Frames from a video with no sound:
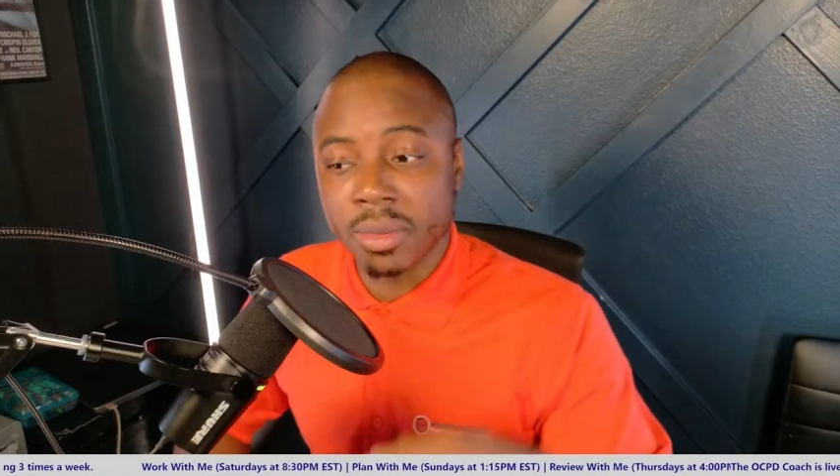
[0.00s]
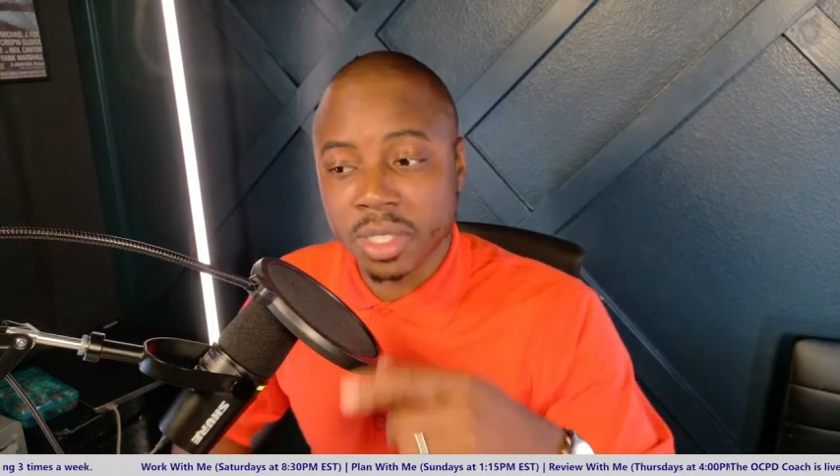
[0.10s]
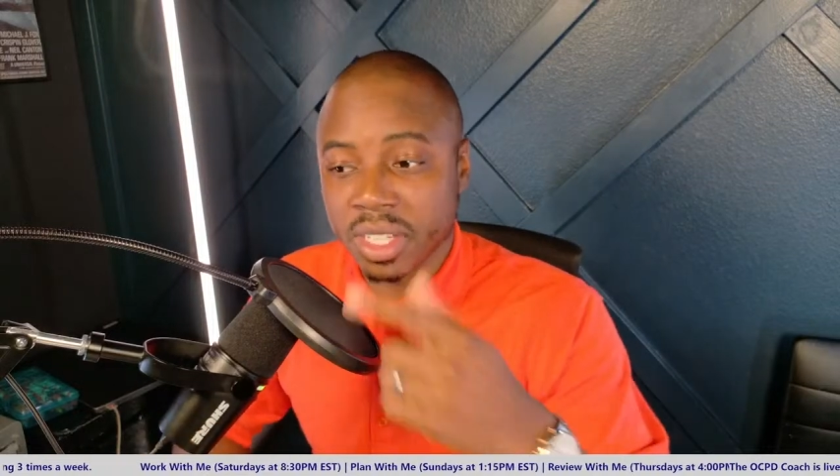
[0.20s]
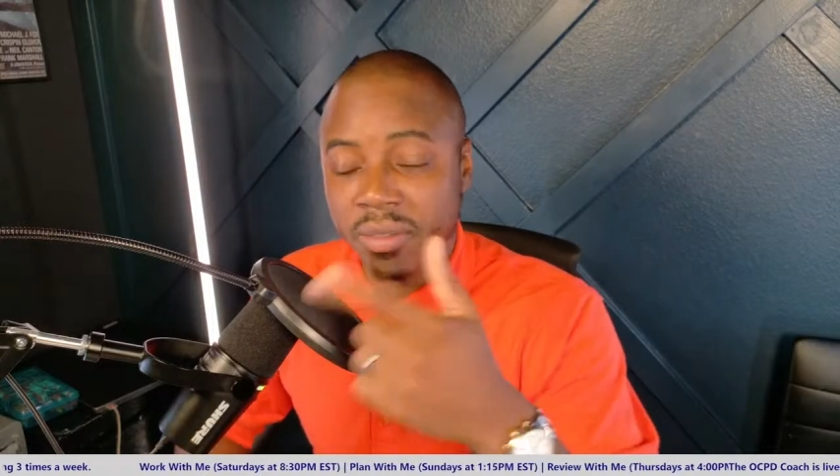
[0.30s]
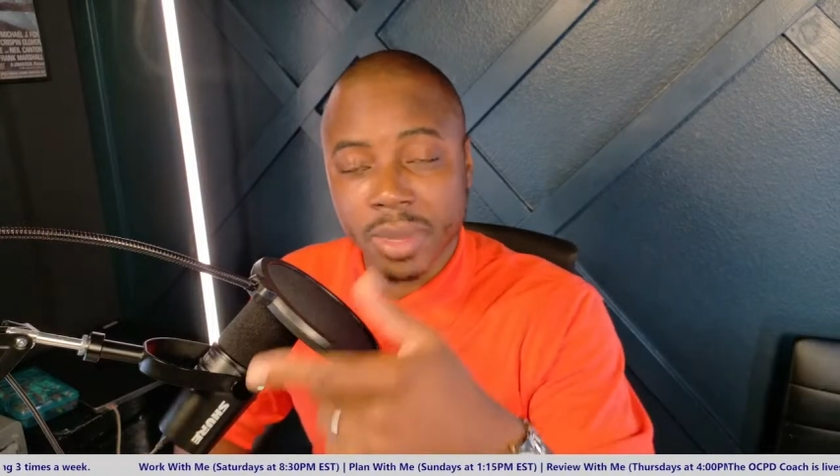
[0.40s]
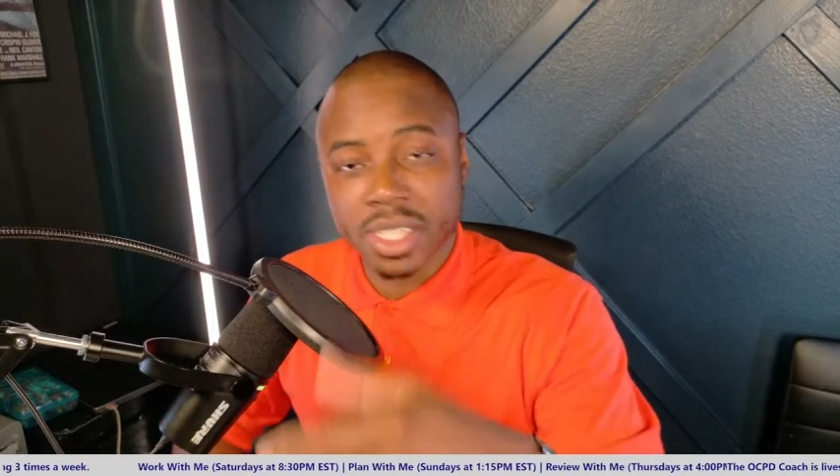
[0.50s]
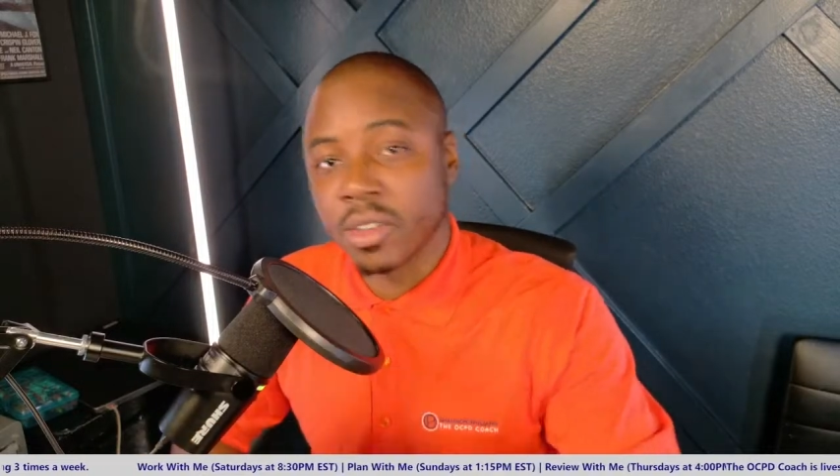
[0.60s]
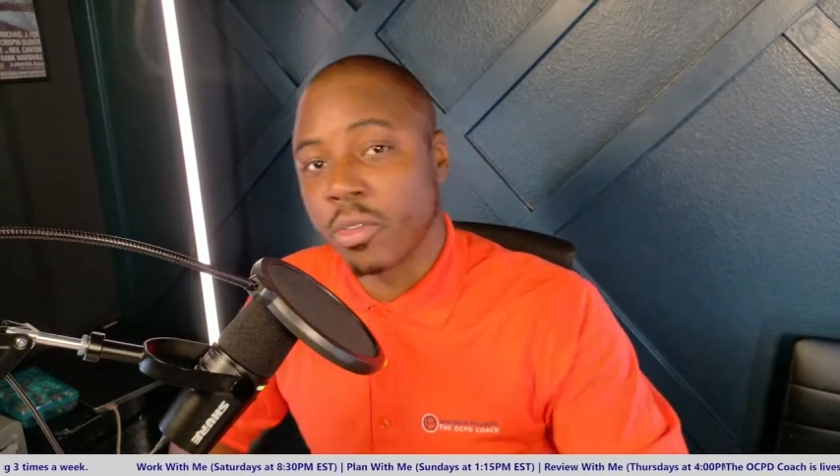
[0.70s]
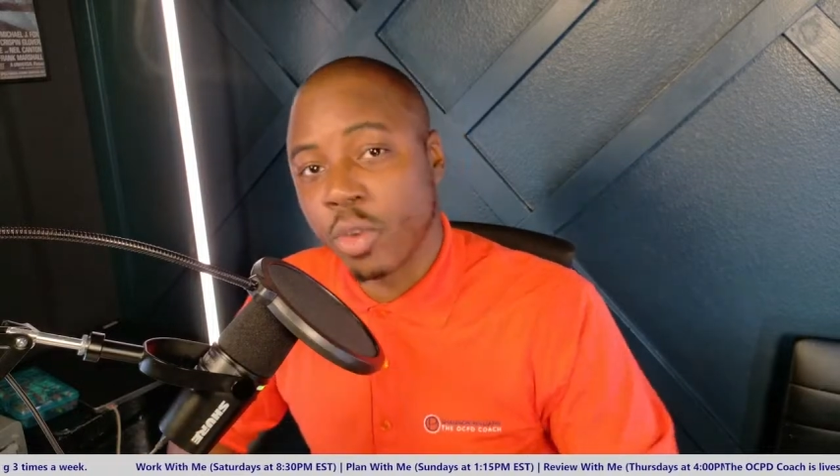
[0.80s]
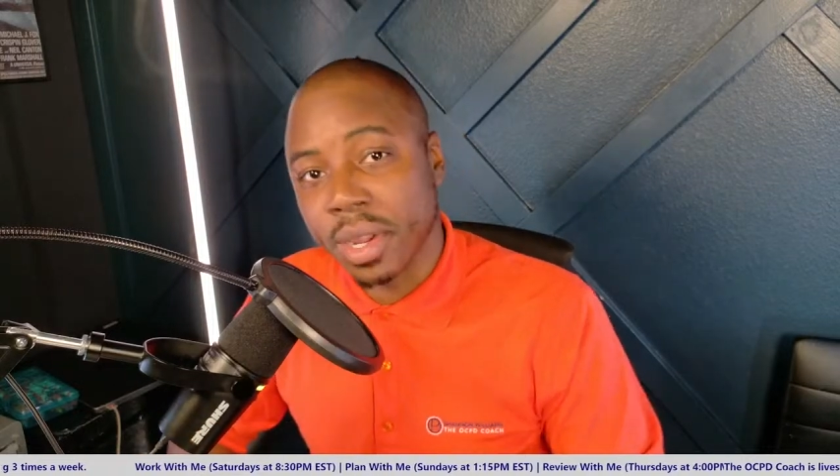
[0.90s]
just giving
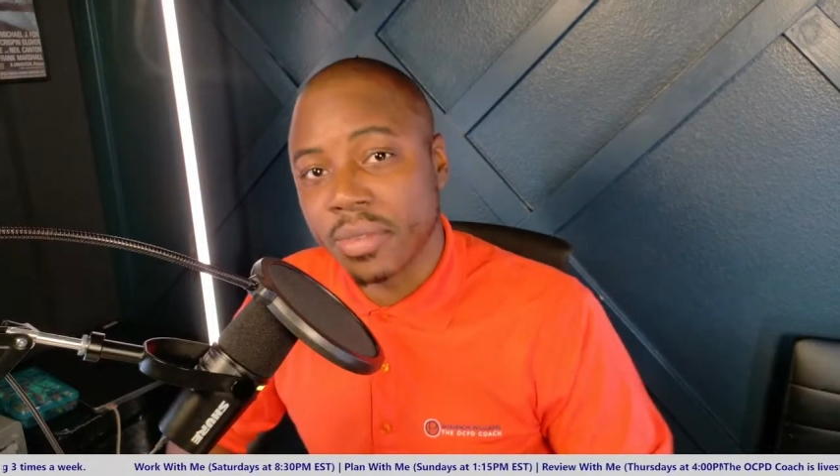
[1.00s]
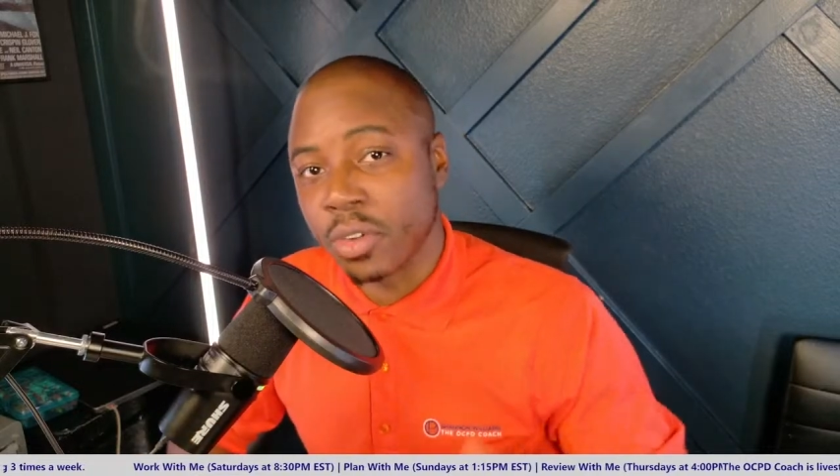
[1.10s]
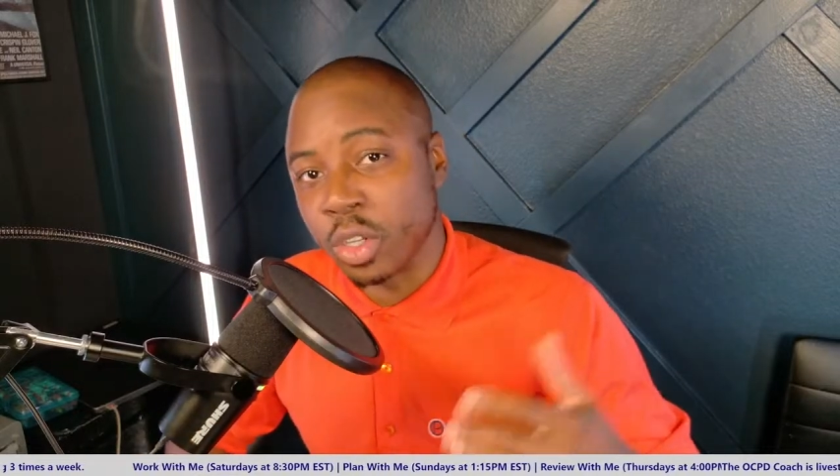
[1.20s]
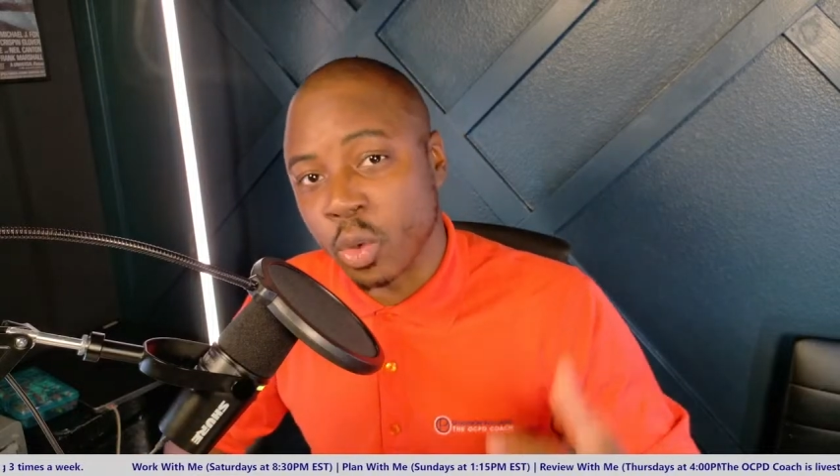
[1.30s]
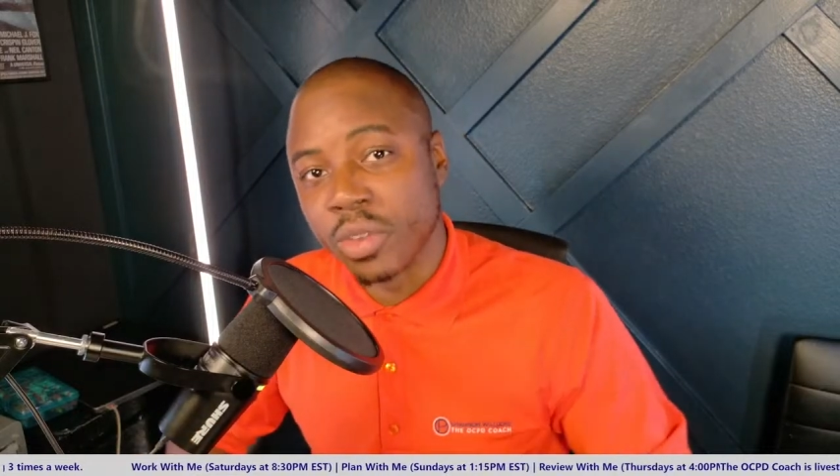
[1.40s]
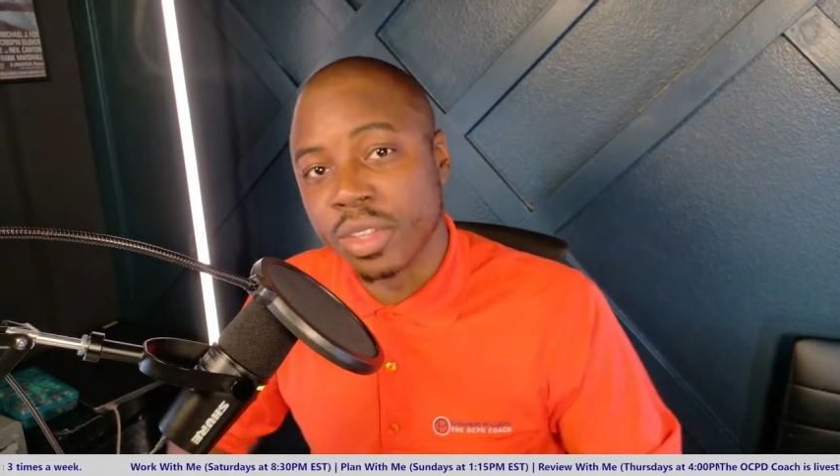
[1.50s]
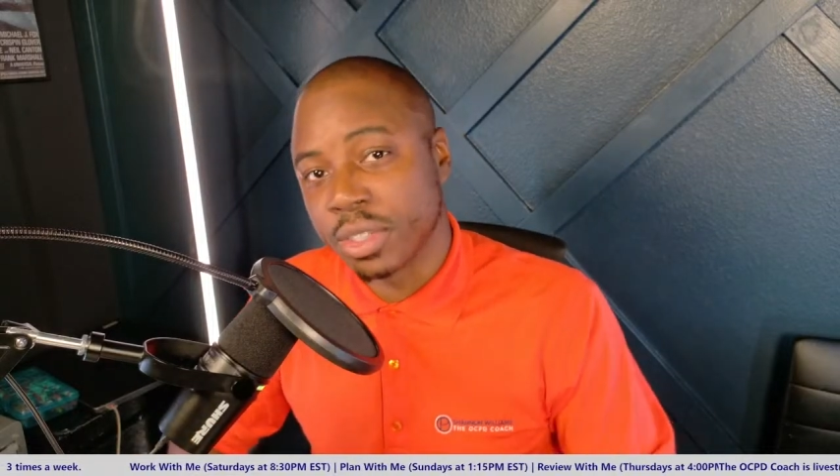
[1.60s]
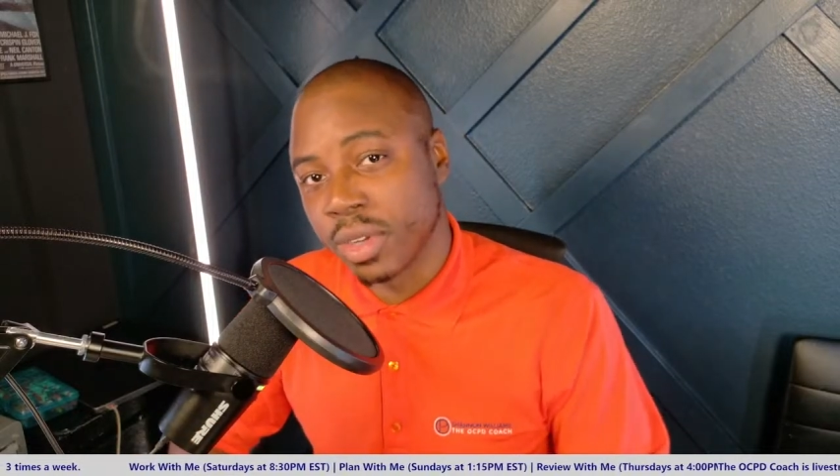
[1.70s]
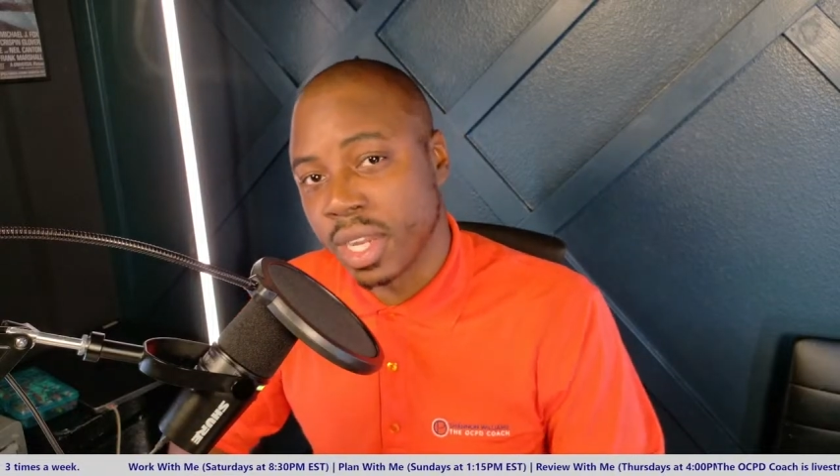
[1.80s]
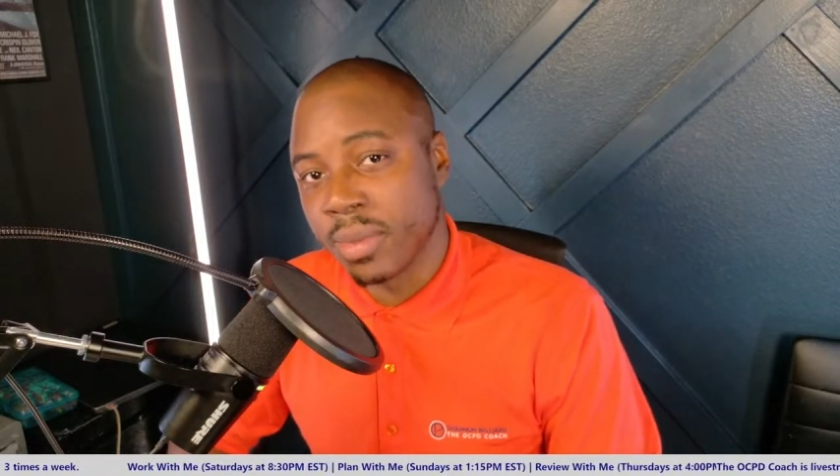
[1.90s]
myself credit for doing the
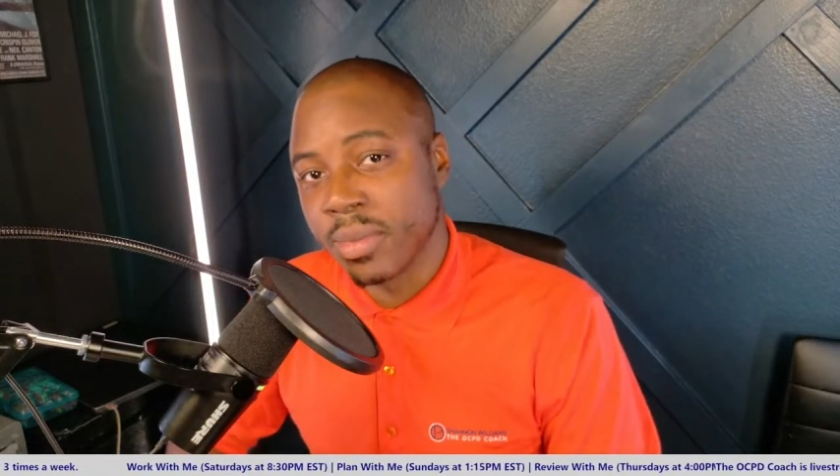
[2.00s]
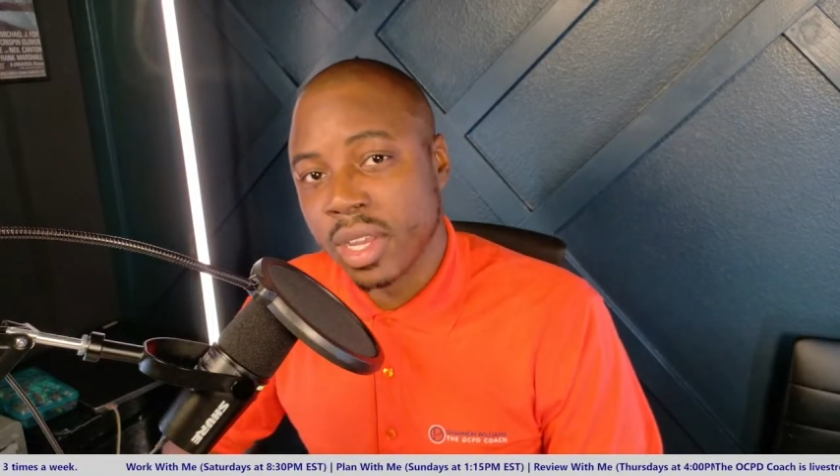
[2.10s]
stream,